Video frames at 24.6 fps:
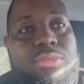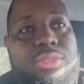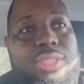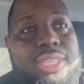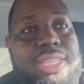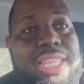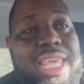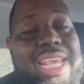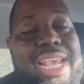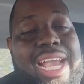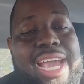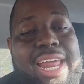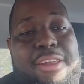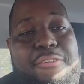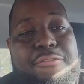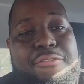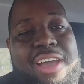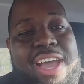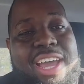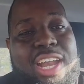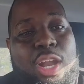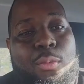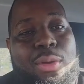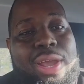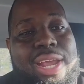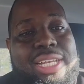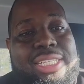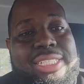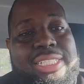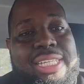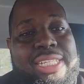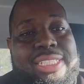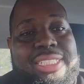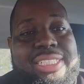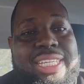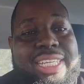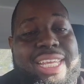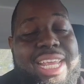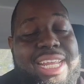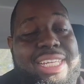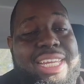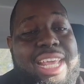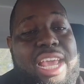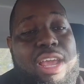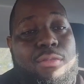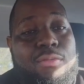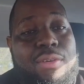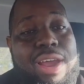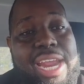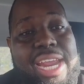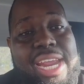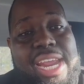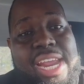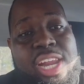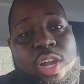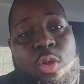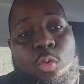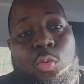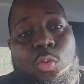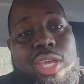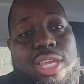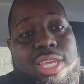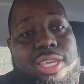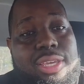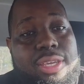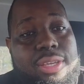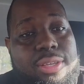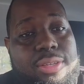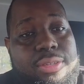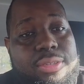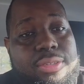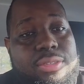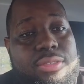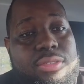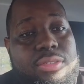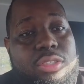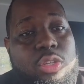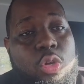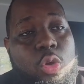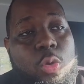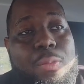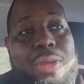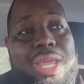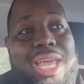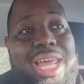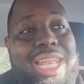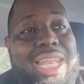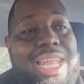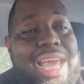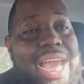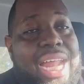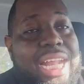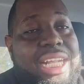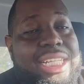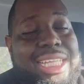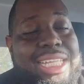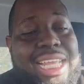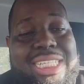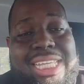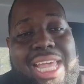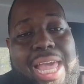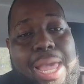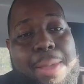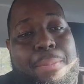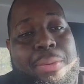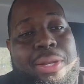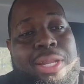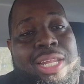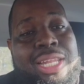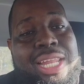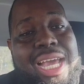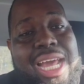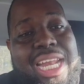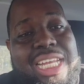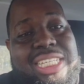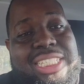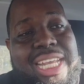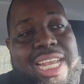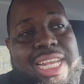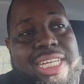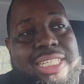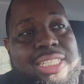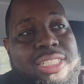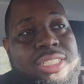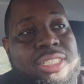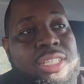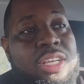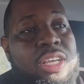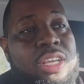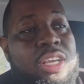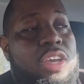They got to find a way to get that right in a week. So it'll be a lot of things happening, a lot of changes.